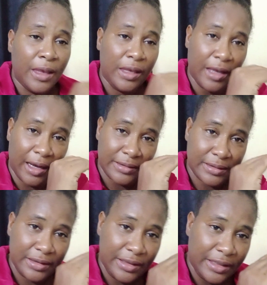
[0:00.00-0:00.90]
he
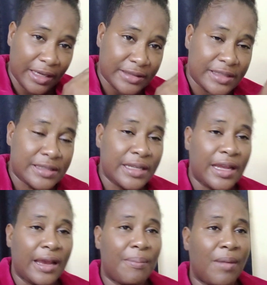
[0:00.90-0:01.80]
assisted
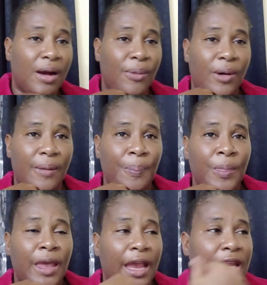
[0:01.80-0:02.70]
Marwa.
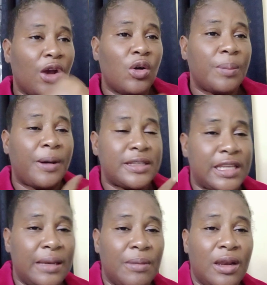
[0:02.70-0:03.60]
Anyhow, the party
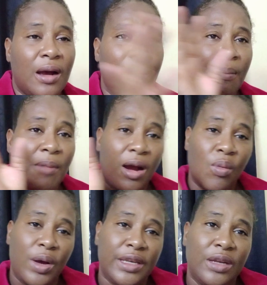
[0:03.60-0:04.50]
came along.
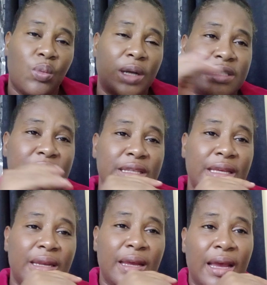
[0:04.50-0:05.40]
Marwa did what he
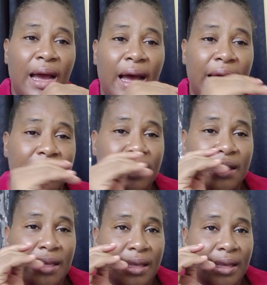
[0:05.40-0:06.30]
did, and
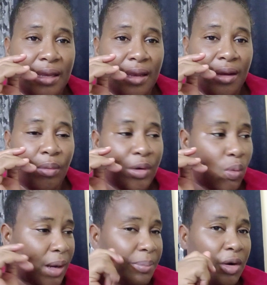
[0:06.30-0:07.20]
he, with
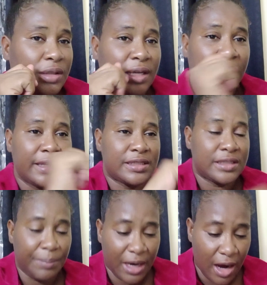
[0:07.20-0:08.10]
1 month, I guess,
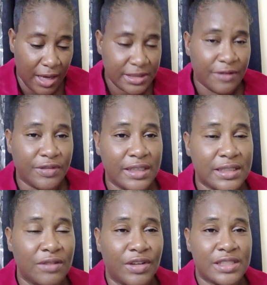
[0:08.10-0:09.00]
because of
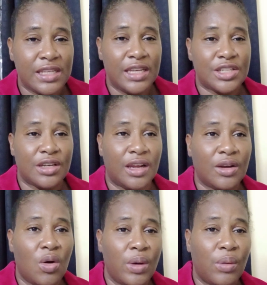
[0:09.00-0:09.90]
this investigation
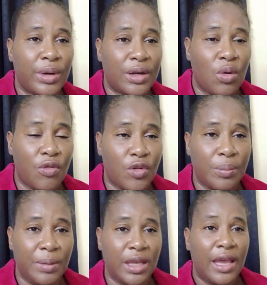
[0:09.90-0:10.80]
ongoing with the
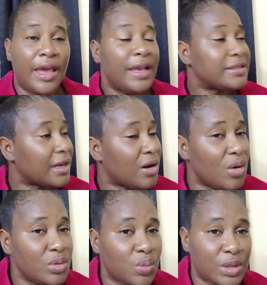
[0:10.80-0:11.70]
GoFundMe, his
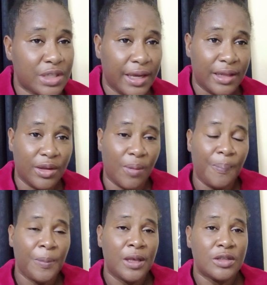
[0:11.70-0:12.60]
account was held up.
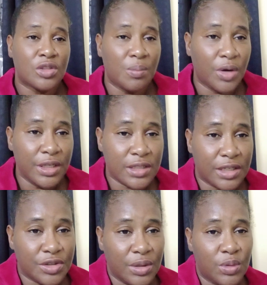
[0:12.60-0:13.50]
Some monies
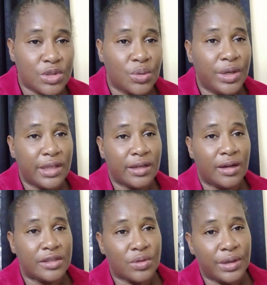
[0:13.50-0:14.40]
actually was donated
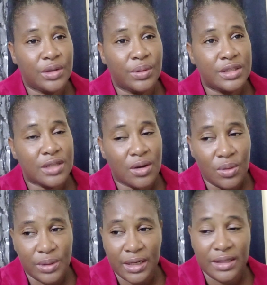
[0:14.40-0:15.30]
also into his
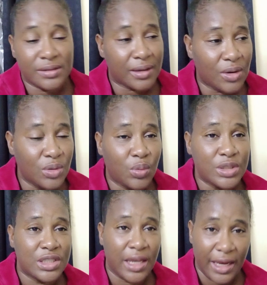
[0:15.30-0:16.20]
account, and his account
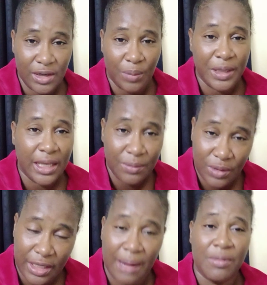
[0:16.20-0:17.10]
was held up. He came to
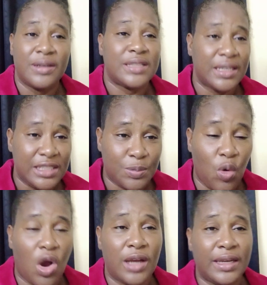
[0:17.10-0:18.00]
the cameras and he
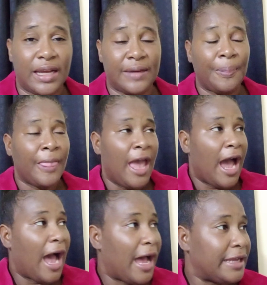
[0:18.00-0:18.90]
spoke on that,
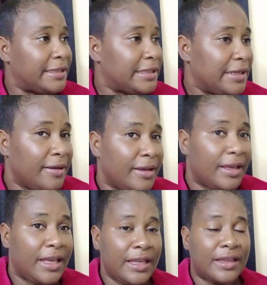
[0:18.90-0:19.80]
and
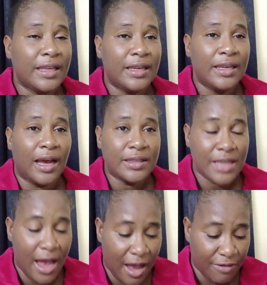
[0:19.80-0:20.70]
he did not
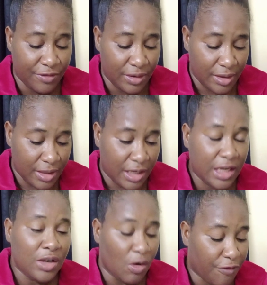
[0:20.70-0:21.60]
have
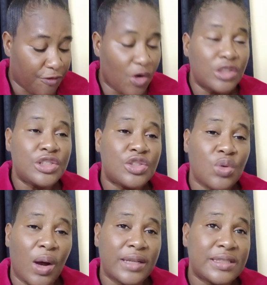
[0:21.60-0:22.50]
enough funds
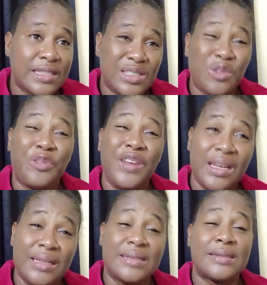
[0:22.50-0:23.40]
to assist, to
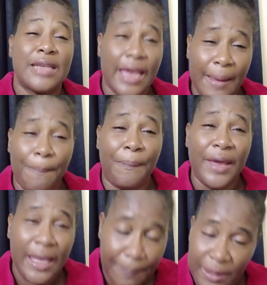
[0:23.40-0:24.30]
feed the same
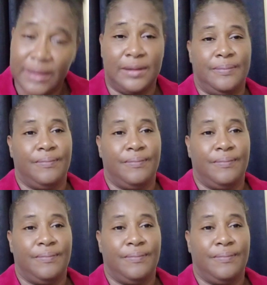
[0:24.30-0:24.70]
people.